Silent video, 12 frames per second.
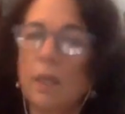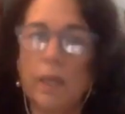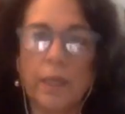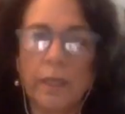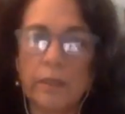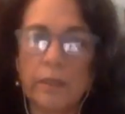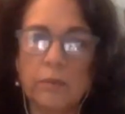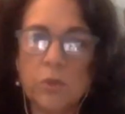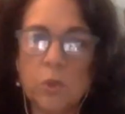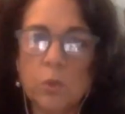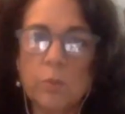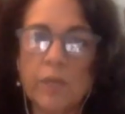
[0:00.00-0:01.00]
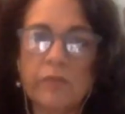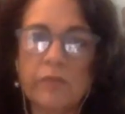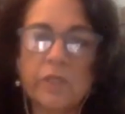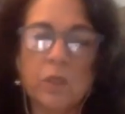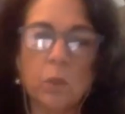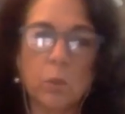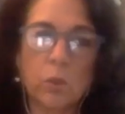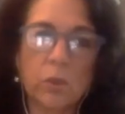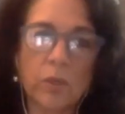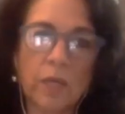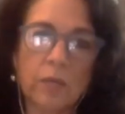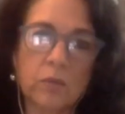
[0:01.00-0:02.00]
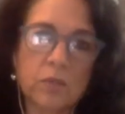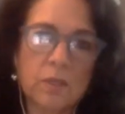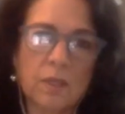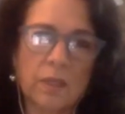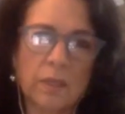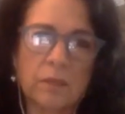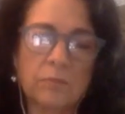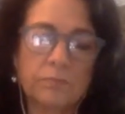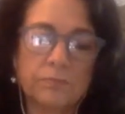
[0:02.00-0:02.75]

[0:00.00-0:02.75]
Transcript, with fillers: and do my video work outside.